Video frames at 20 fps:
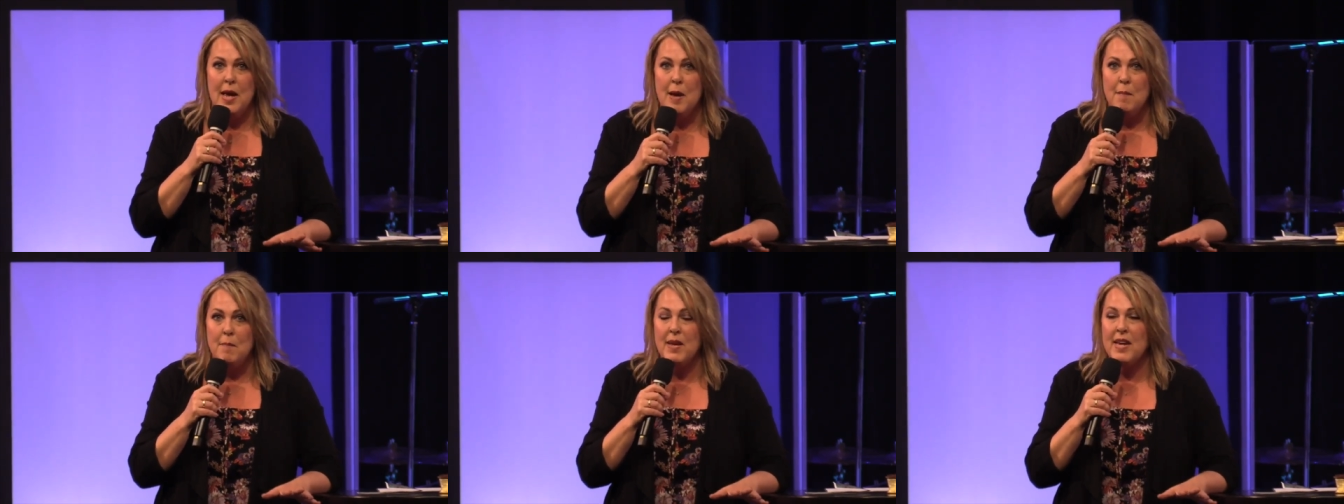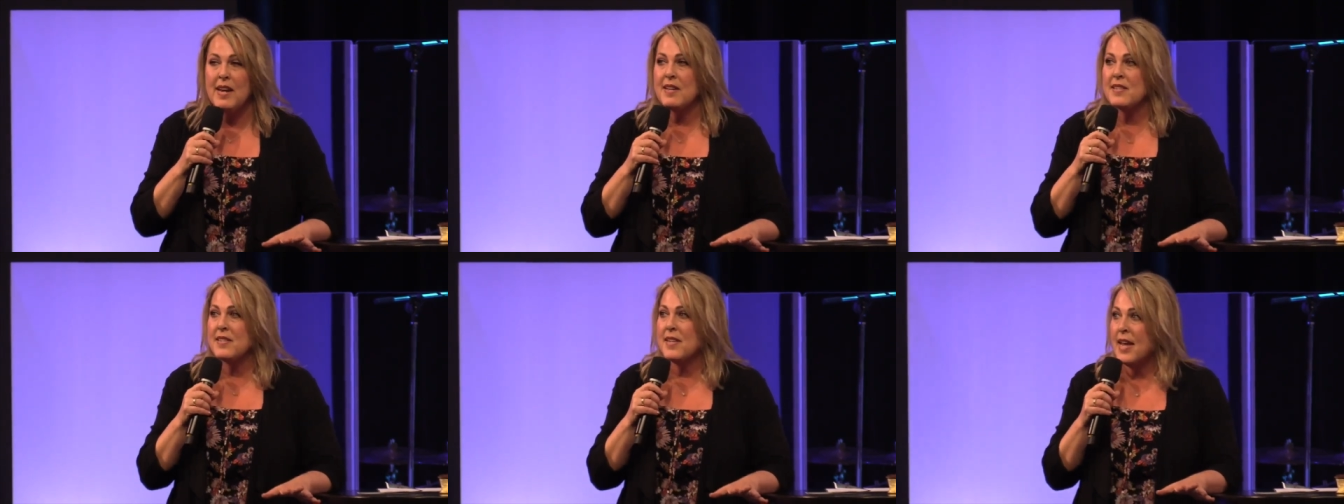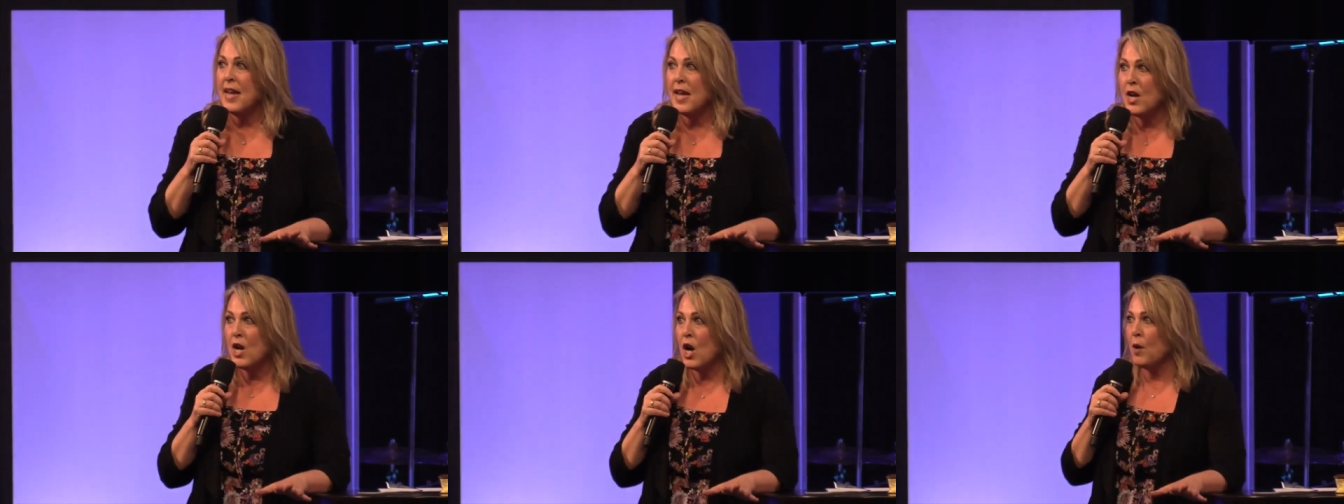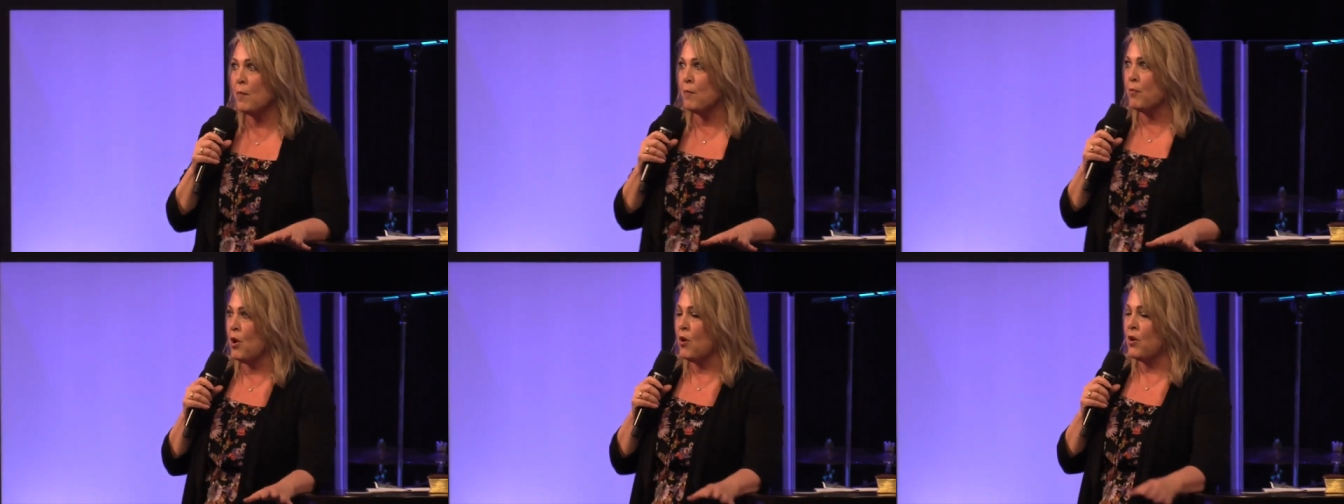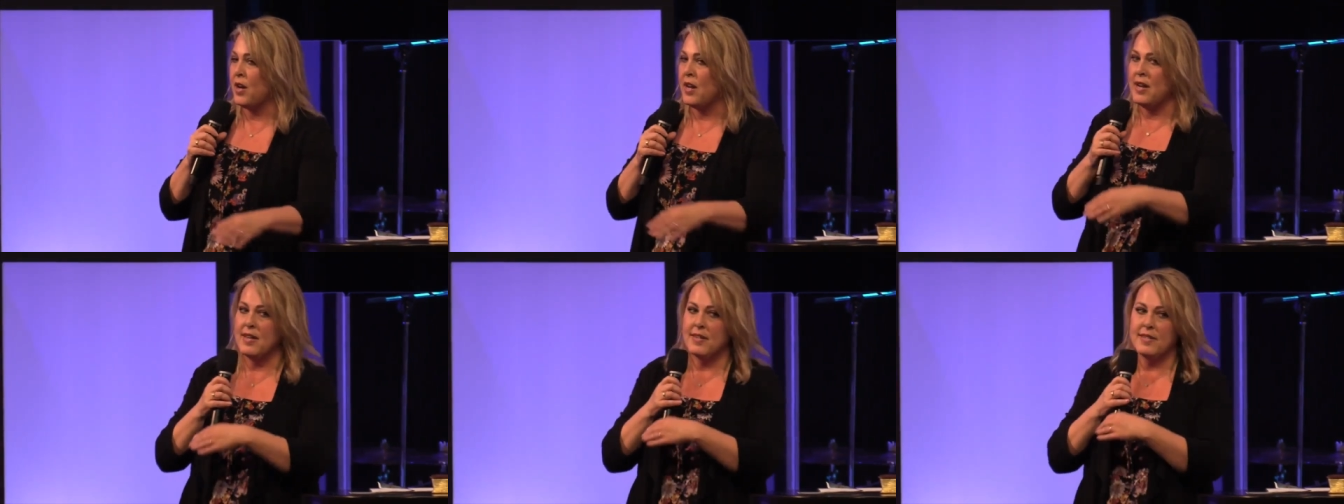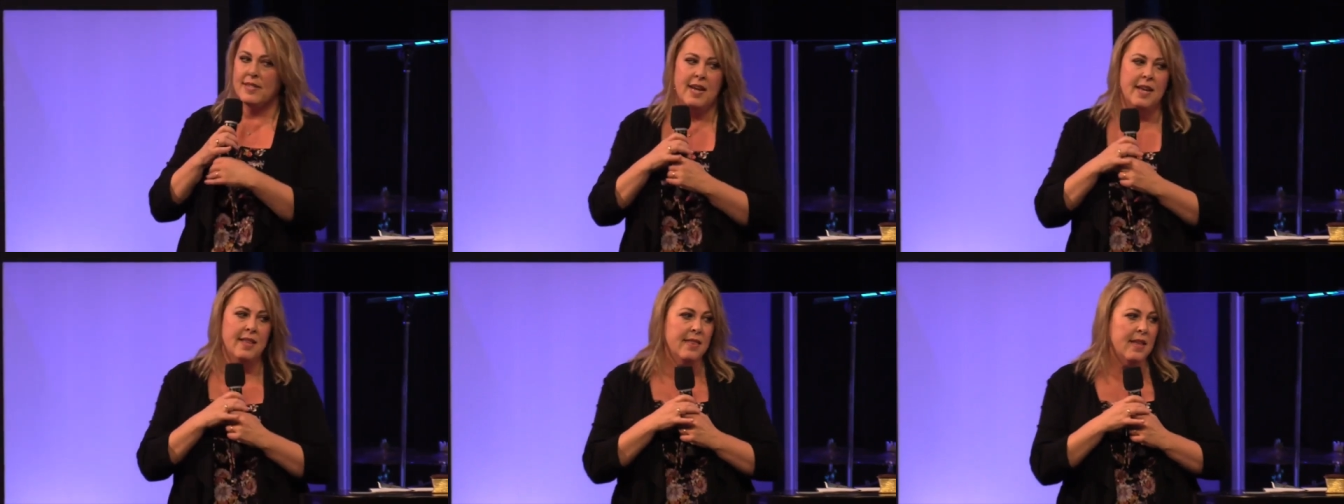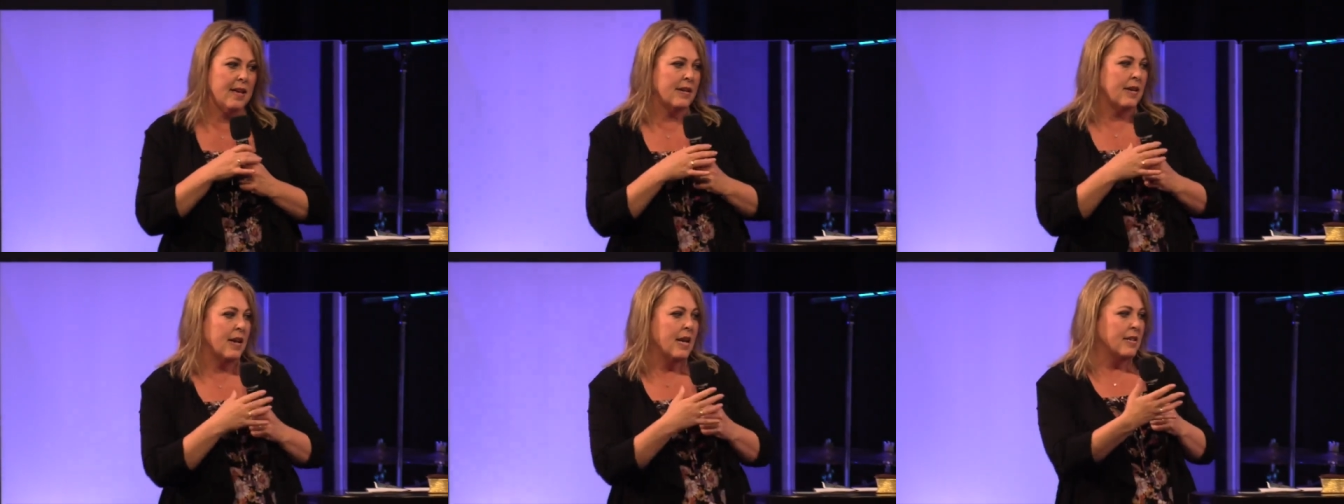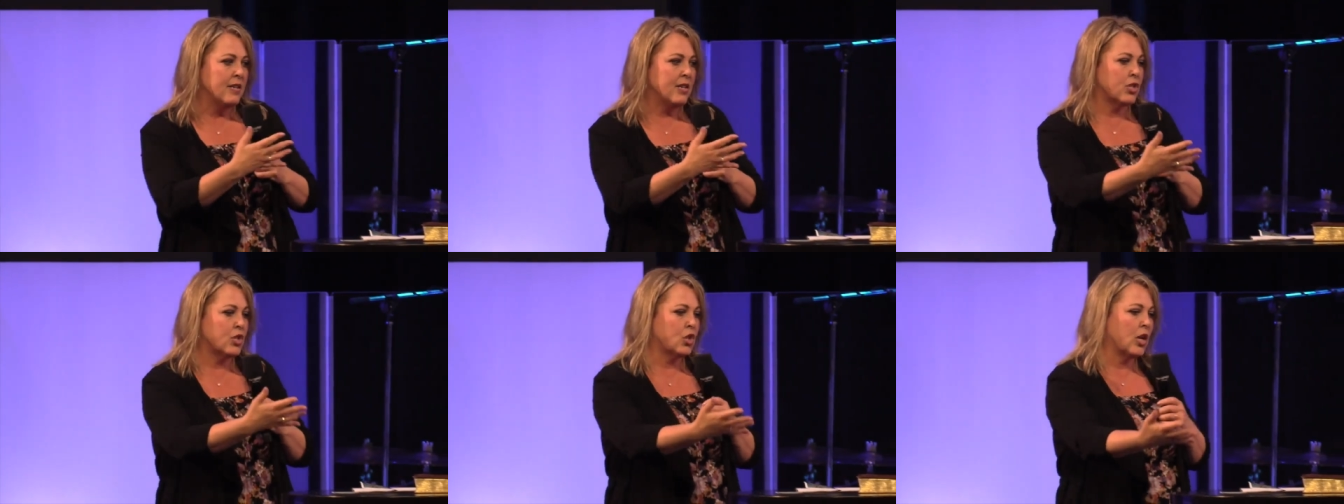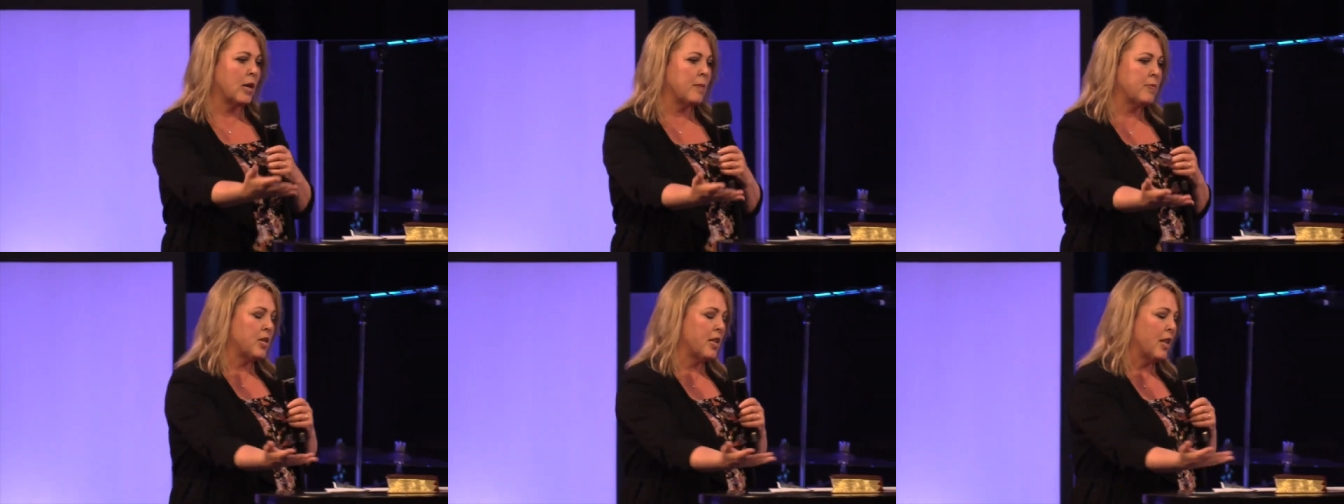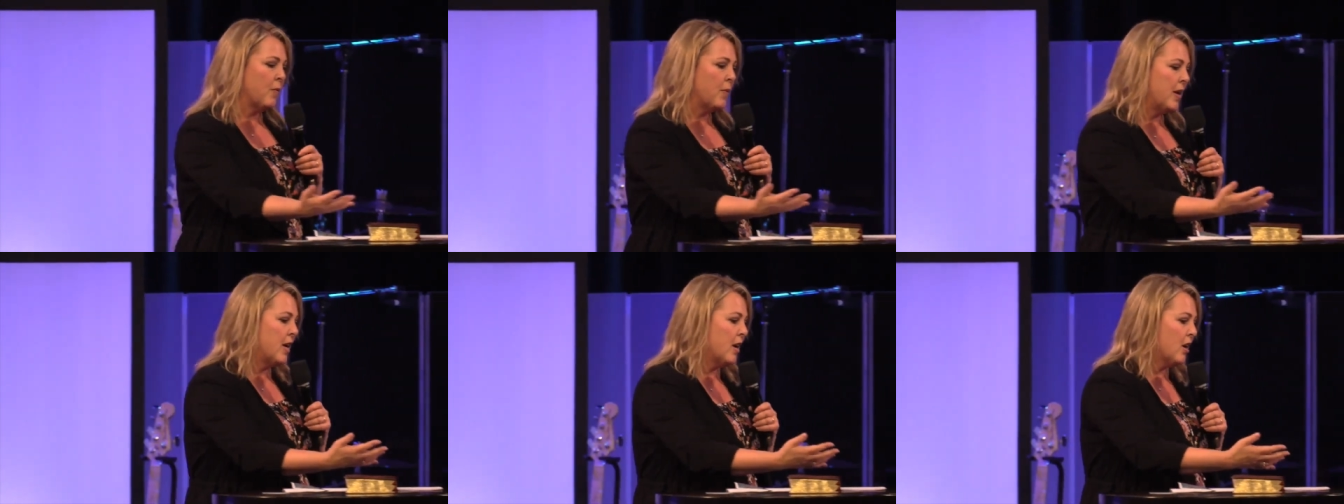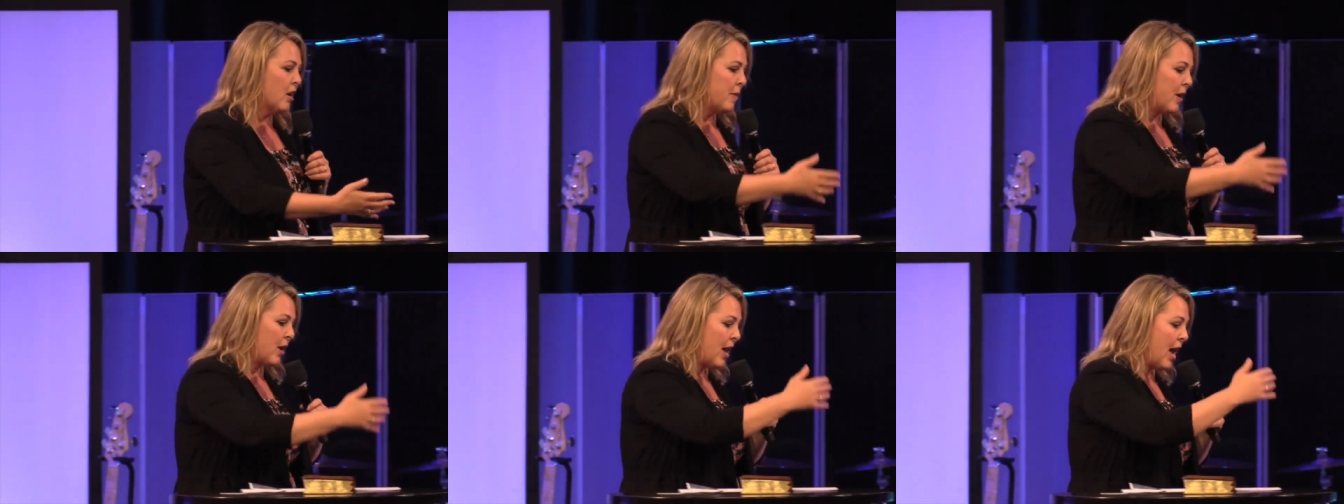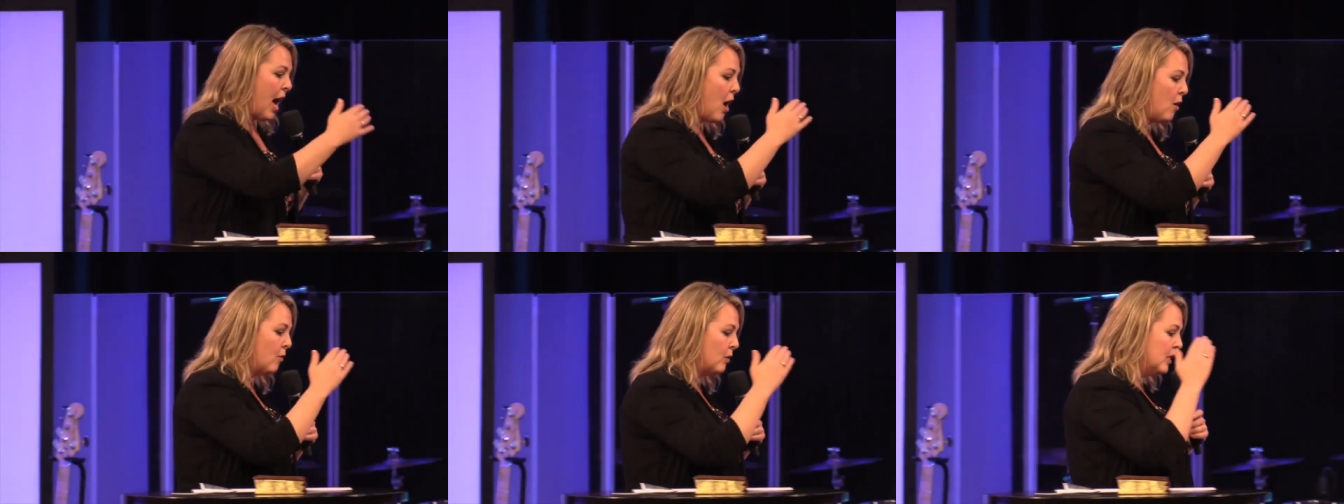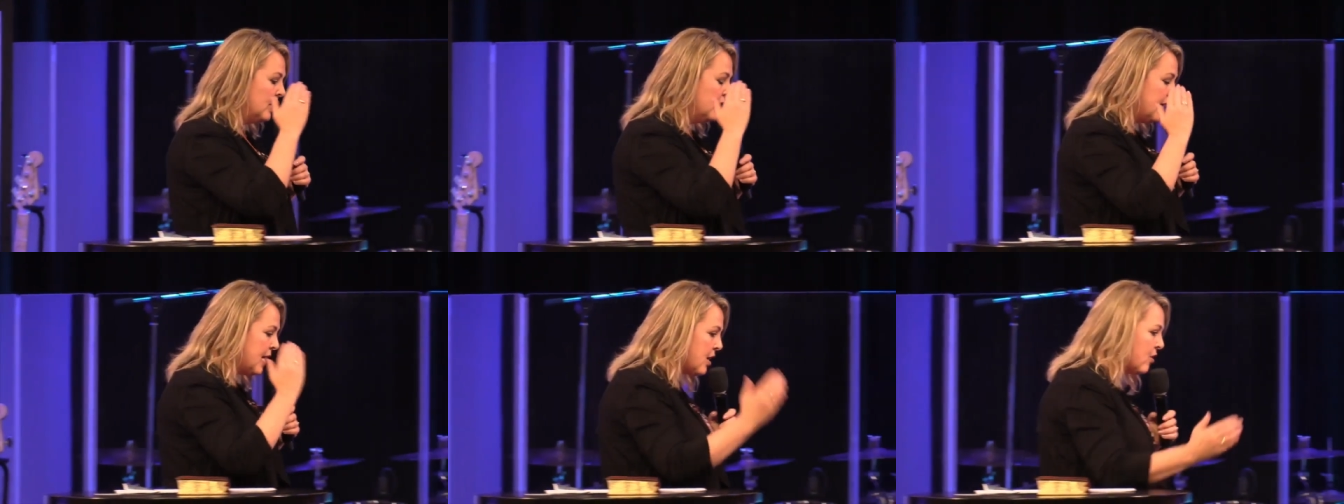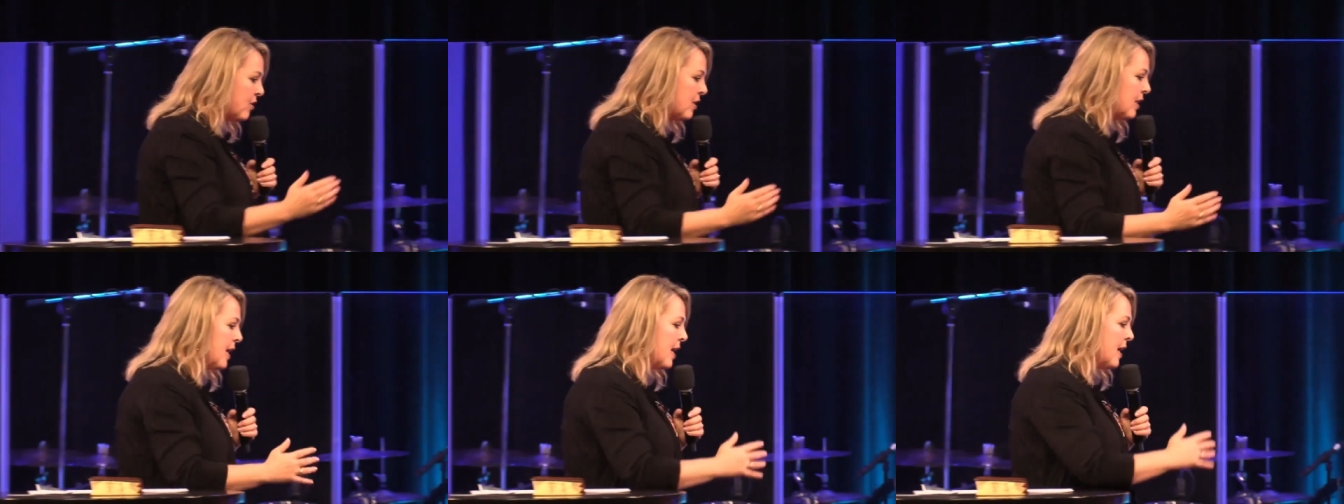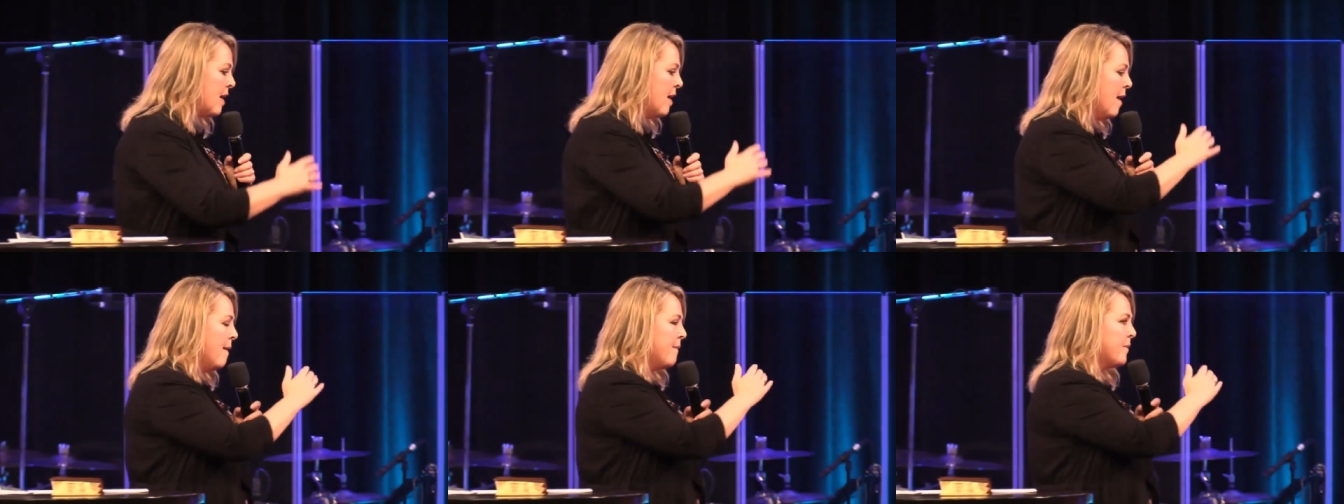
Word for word: Because in our brokenness, in that description that we hear about, how literally